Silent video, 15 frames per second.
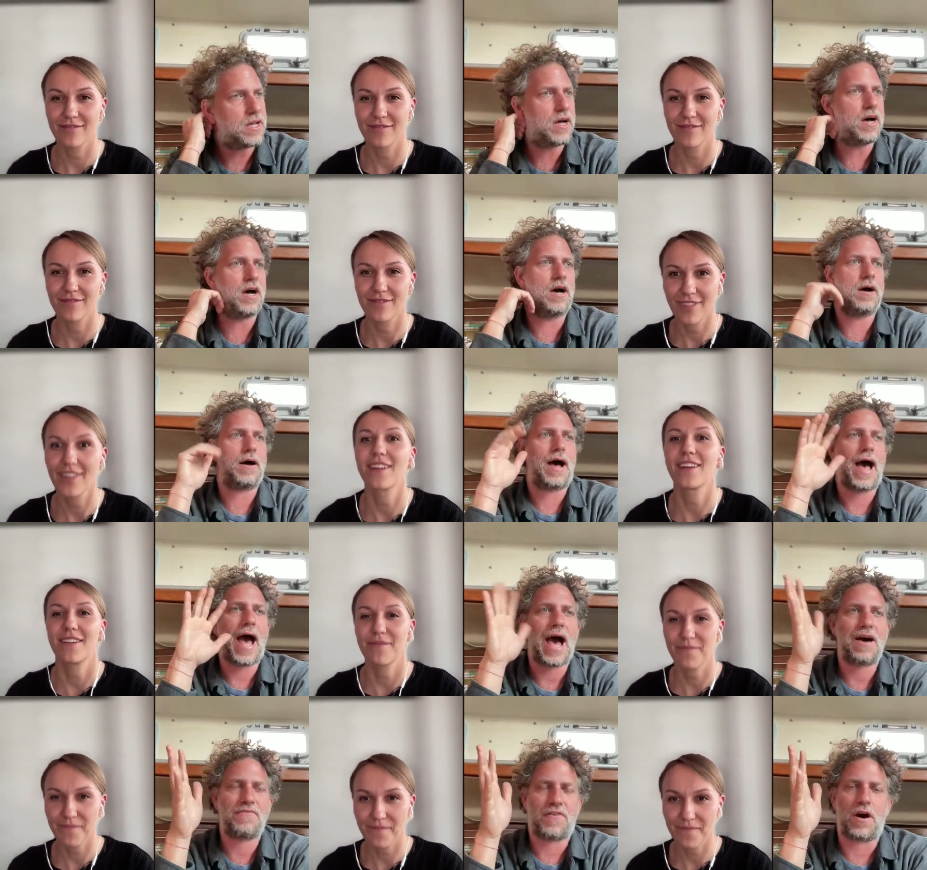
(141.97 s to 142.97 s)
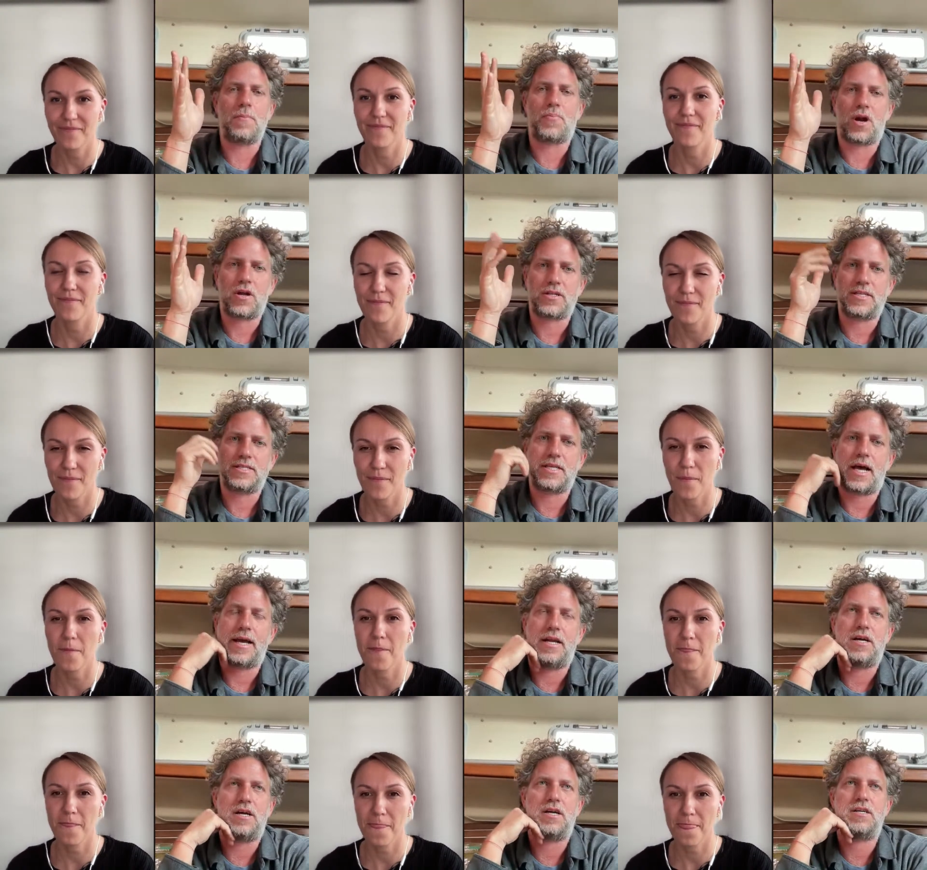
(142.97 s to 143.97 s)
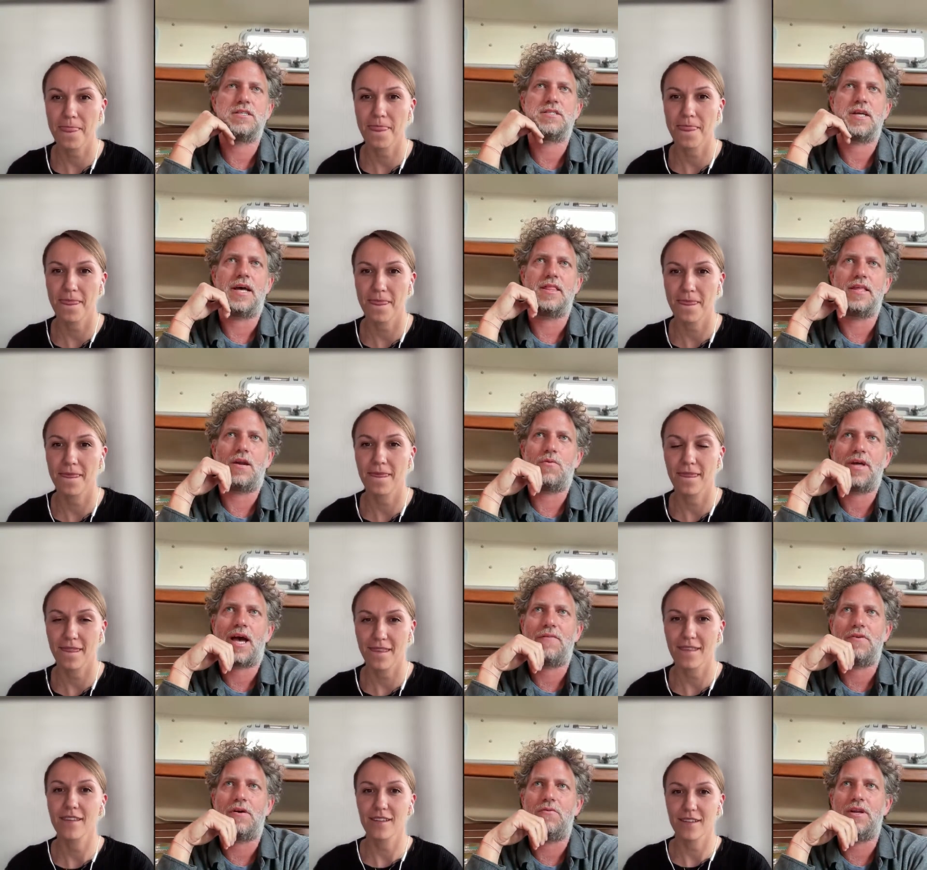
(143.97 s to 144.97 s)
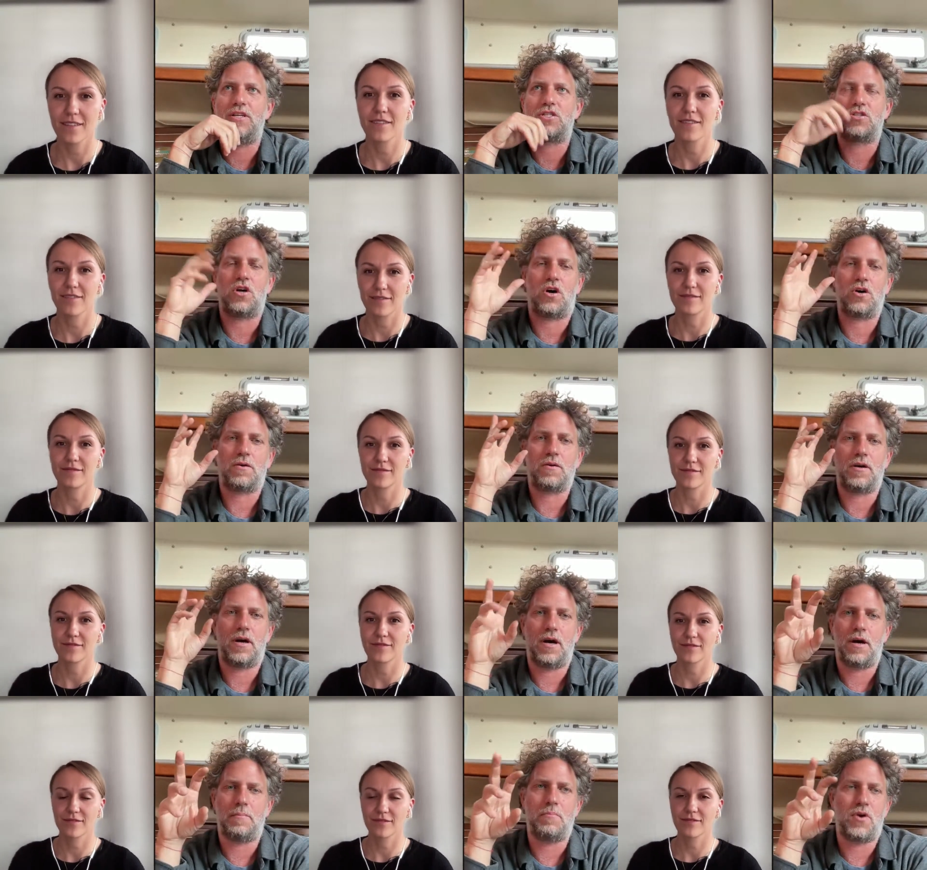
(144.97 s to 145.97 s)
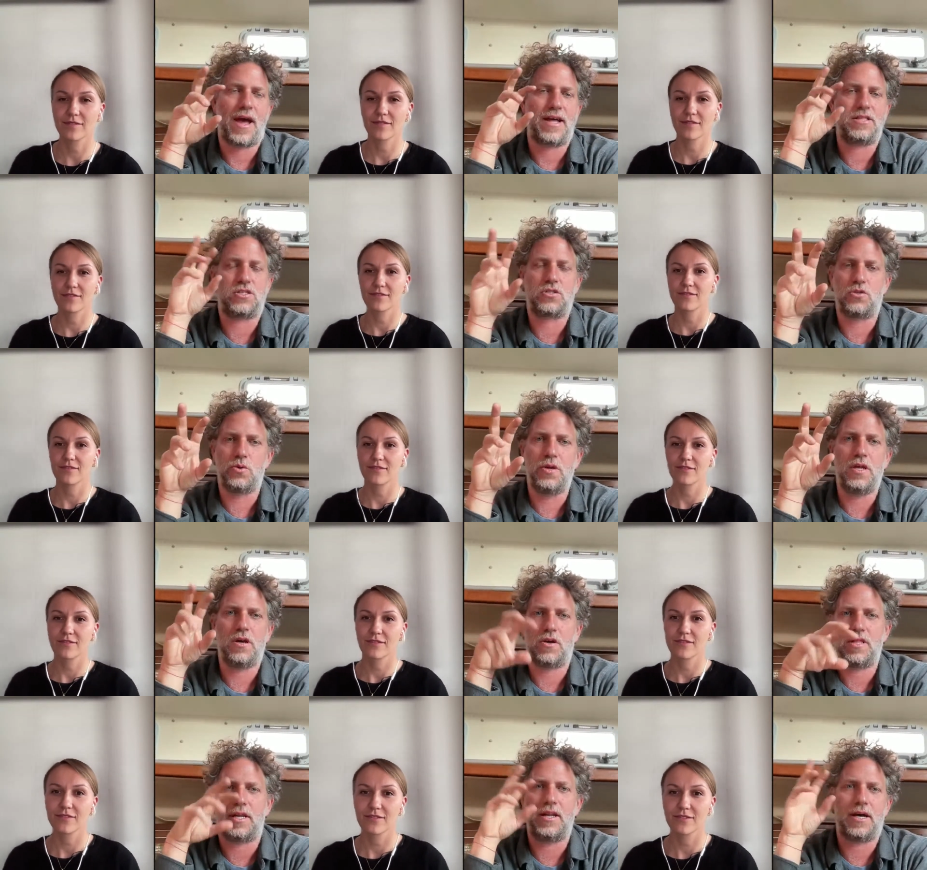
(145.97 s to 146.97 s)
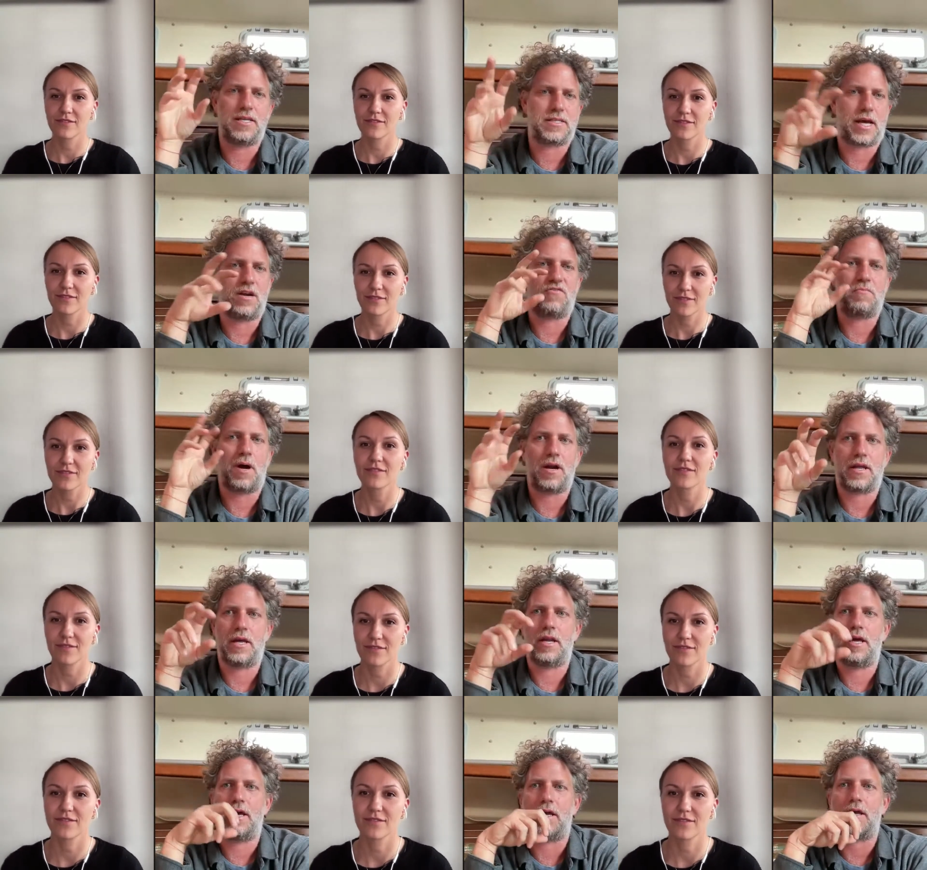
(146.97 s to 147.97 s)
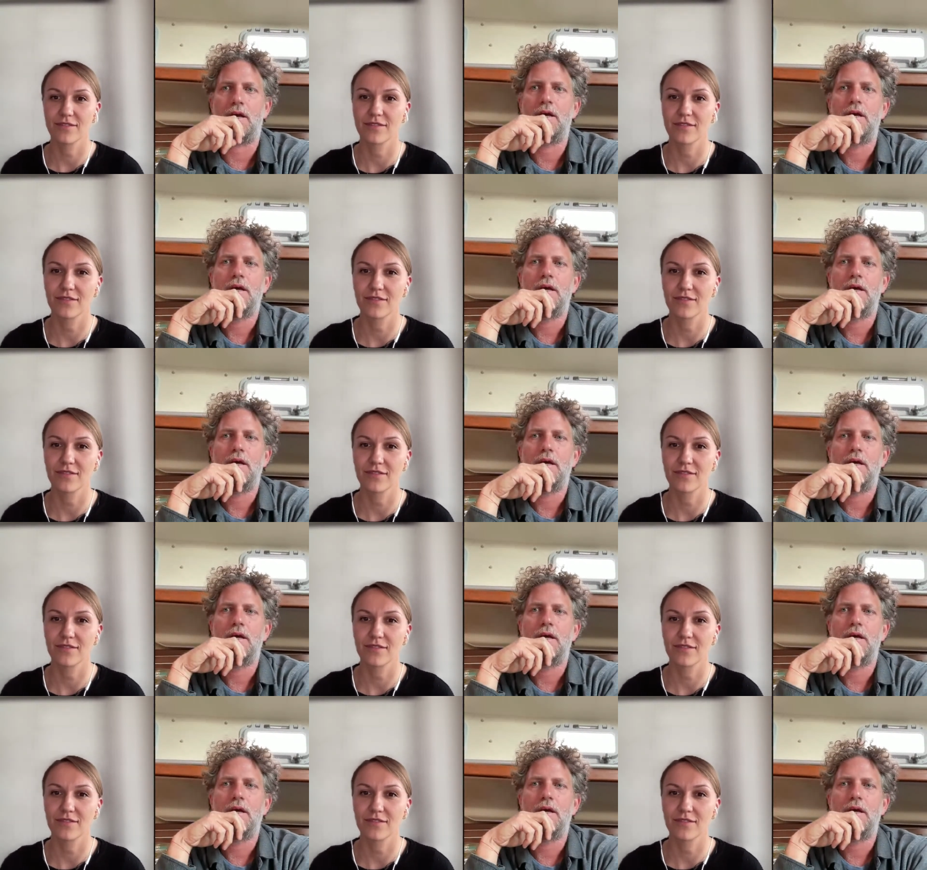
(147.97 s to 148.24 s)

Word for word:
Speaker 1: Uh, half are product designers, and then we have a really strong uh, brand studio that does kind of marketing